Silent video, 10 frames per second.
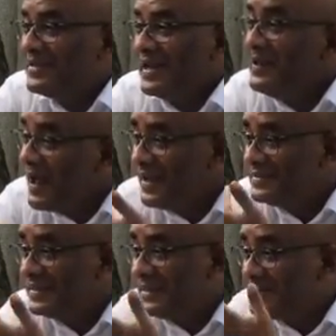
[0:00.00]
I
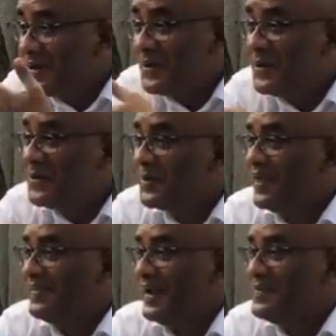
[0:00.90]
answered this 100
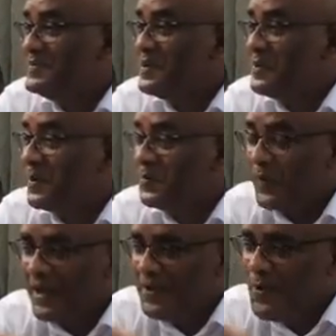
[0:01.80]
times about
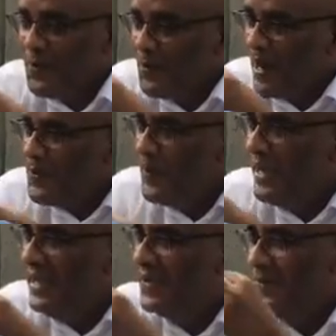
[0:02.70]
when
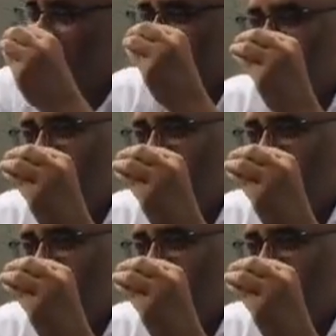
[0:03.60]
we